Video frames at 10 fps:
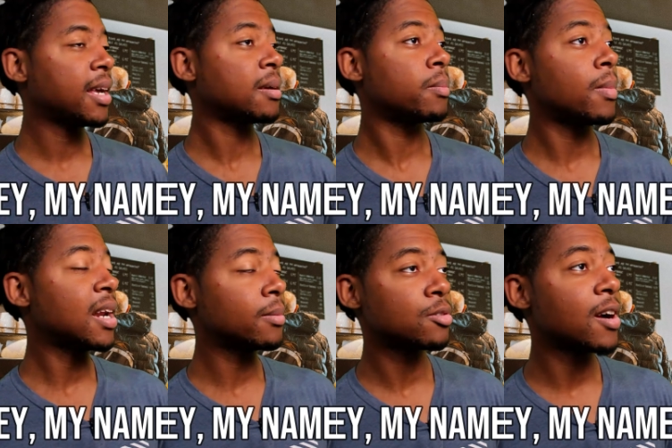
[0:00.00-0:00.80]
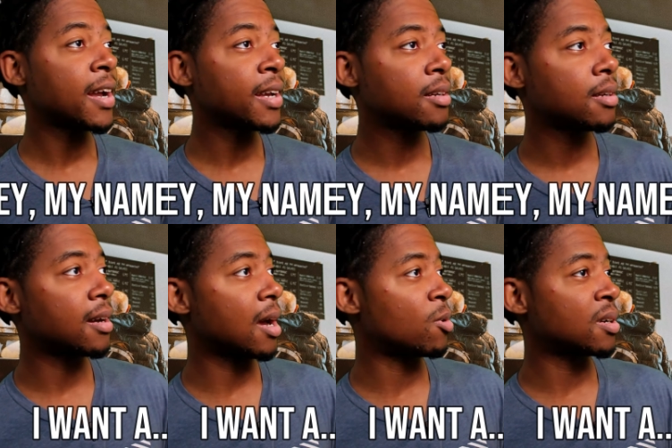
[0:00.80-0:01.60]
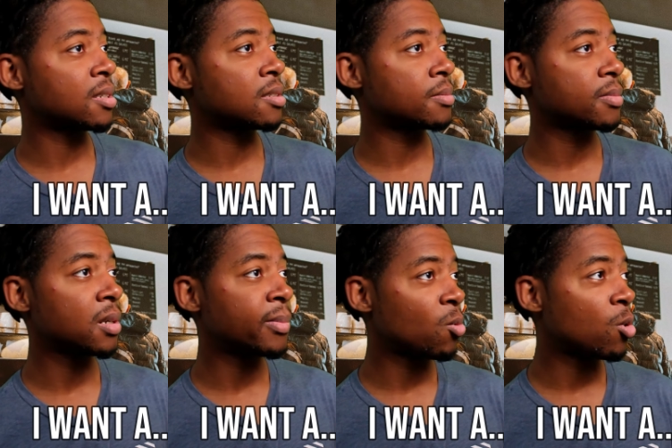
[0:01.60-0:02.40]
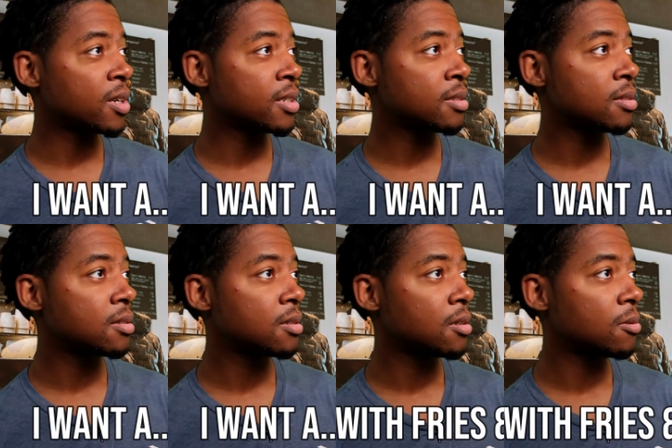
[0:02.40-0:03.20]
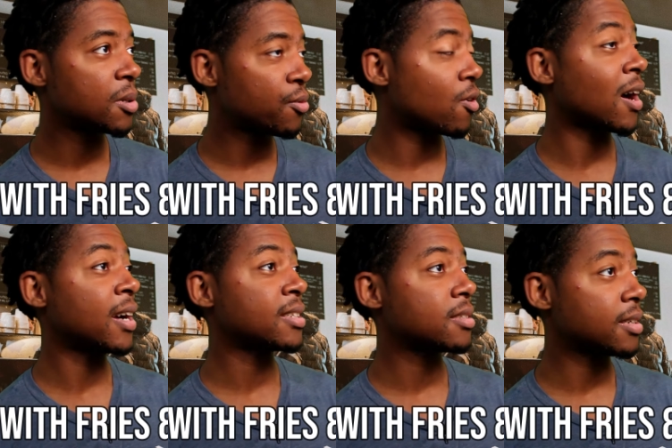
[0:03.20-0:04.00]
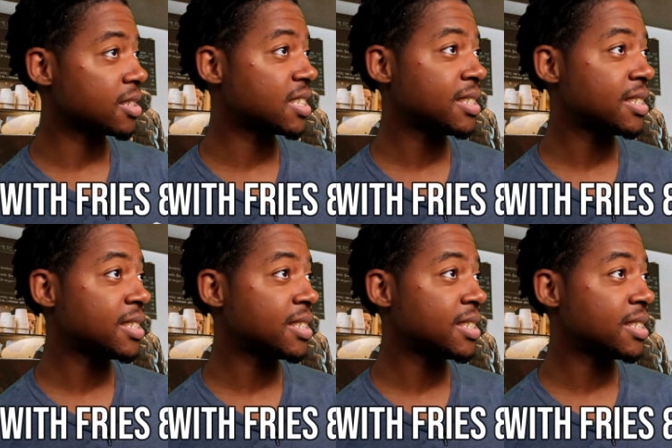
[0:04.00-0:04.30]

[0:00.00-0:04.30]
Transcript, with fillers: Hey, my name's Ryan, and I want a #1 with fries and a